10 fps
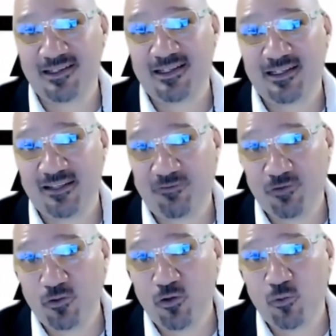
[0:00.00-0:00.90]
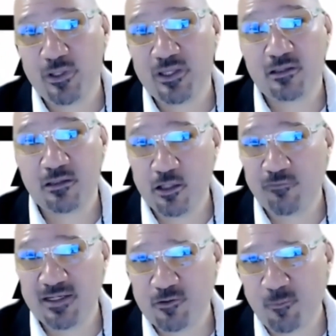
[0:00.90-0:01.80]
If you go with love
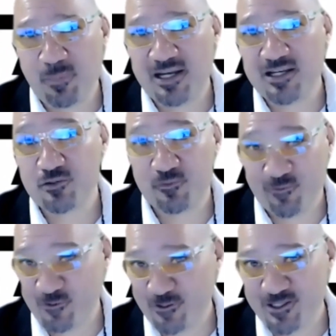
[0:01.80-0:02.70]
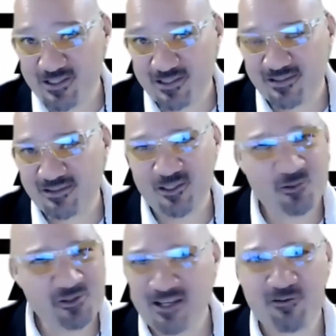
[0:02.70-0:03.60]
and compassion first, you'll
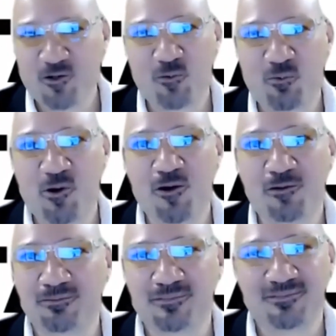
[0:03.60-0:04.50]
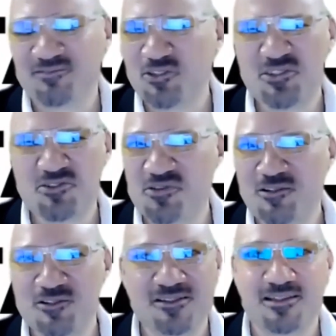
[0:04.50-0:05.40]
never go wrong. Just treat
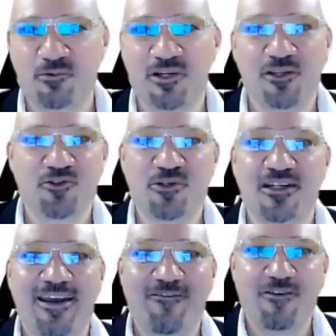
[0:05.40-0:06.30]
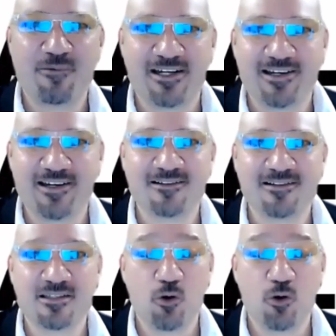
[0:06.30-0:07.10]
us the way you treat everybody else.